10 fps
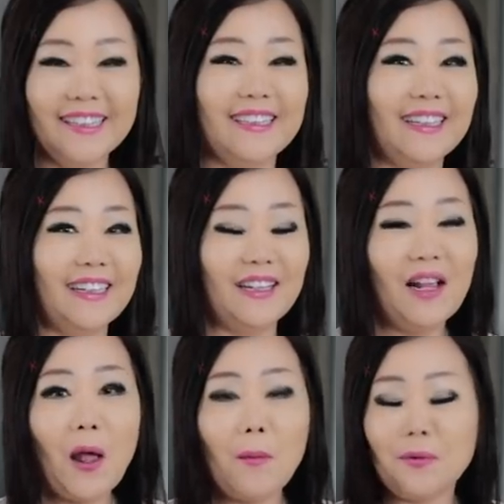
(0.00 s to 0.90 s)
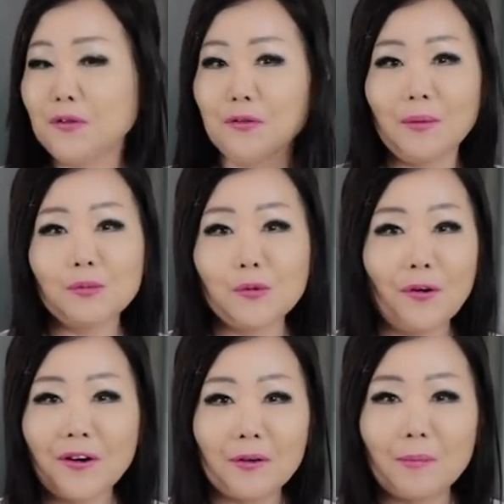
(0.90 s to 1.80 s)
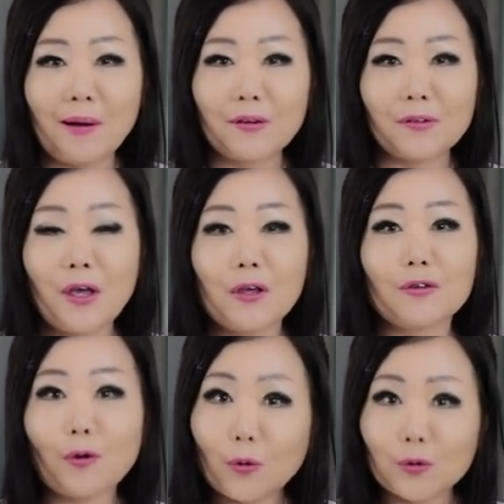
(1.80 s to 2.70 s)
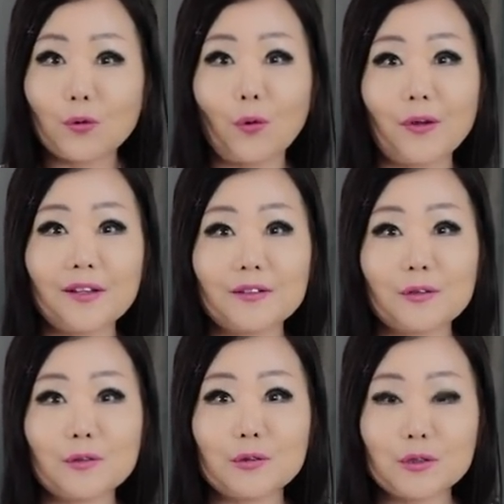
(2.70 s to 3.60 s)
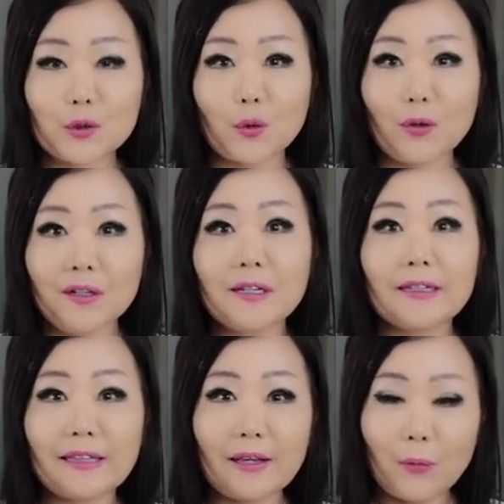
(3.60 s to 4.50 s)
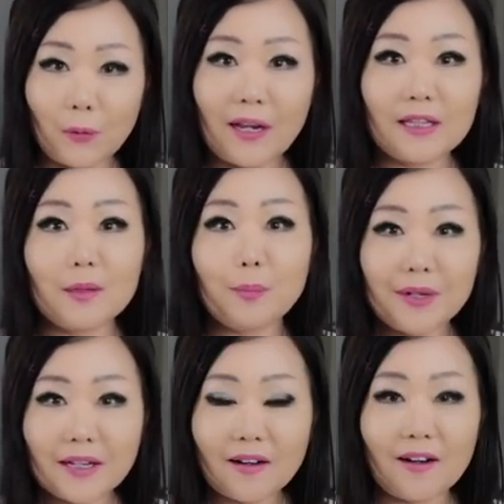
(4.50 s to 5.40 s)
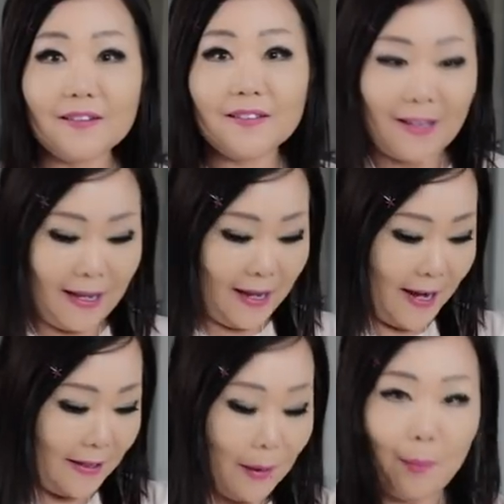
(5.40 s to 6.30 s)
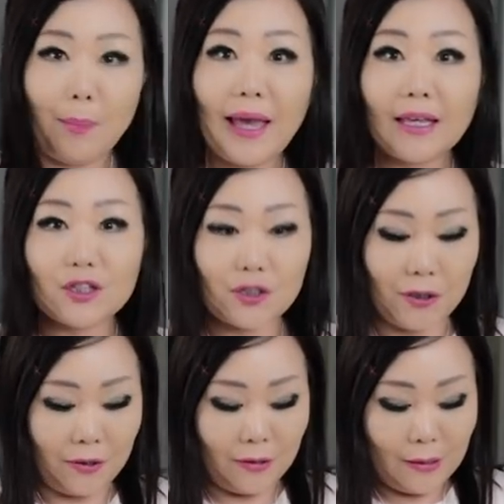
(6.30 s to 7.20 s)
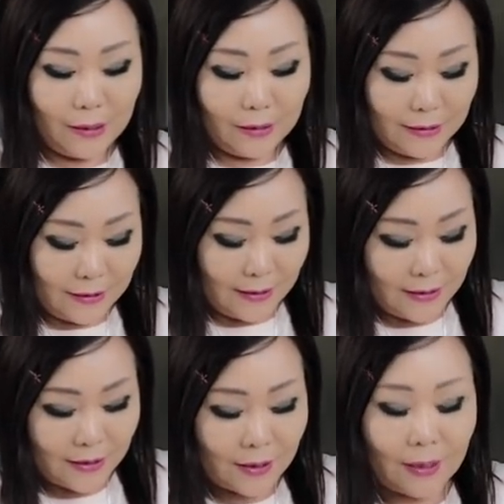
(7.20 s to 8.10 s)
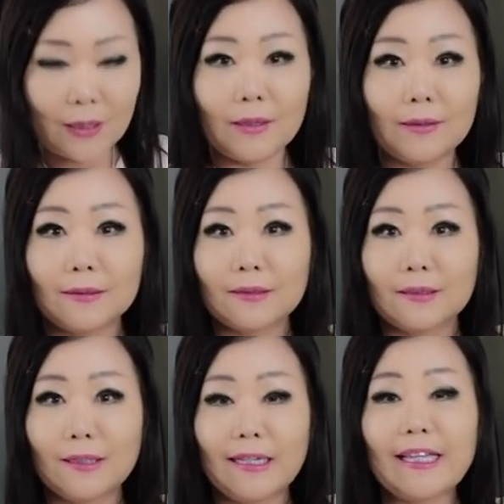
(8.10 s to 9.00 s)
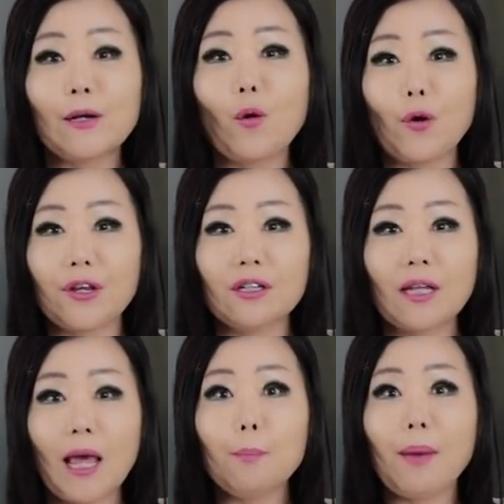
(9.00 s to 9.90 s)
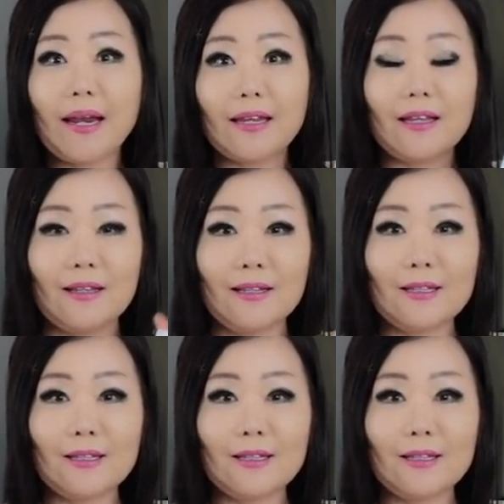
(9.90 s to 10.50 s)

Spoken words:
But you don't have to worry about it. You go to Korean grocery store, they already pre-cut and then package it. This is, in Korean, Haepari.